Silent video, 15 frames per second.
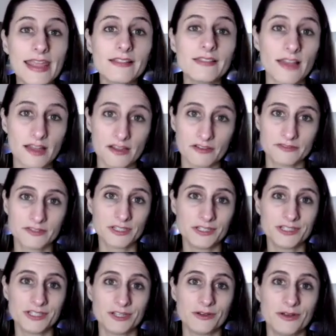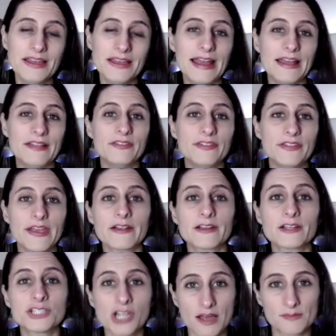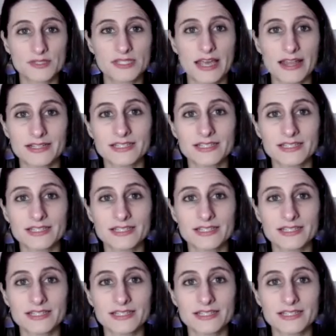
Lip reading: they love to do, and their job